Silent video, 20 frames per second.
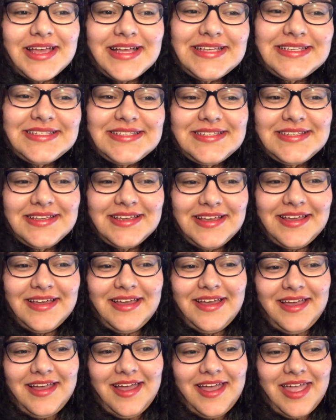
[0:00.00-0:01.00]
because
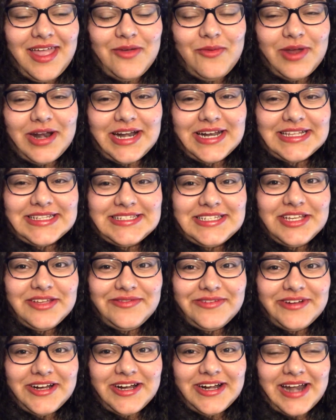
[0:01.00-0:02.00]
I want it in
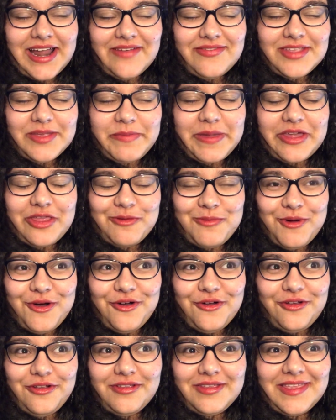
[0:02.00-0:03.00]
silver, and I have to make the
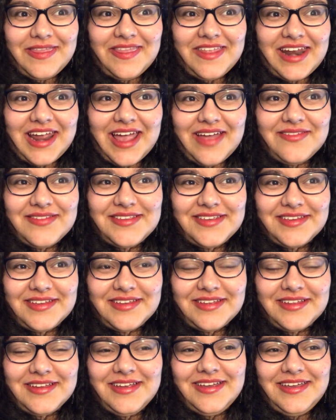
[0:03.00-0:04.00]
mold, and then I have
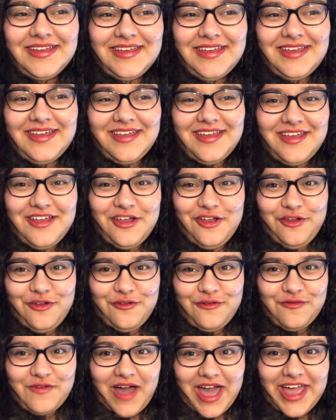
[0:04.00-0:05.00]
to
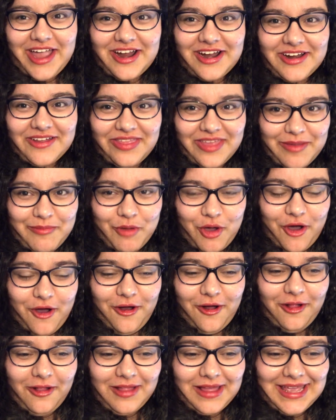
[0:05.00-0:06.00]
fire them
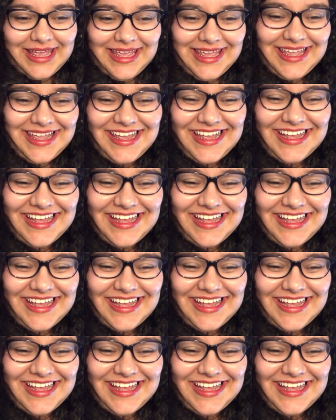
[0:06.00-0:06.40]
all.